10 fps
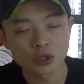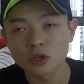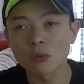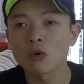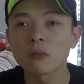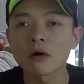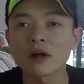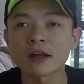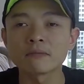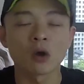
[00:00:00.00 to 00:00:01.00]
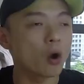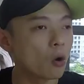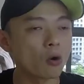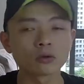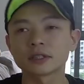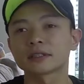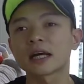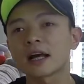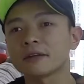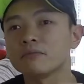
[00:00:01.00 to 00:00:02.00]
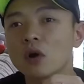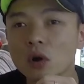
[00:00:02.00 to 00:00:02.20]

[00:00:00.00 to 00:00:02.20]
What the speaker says: your mobile app all the time.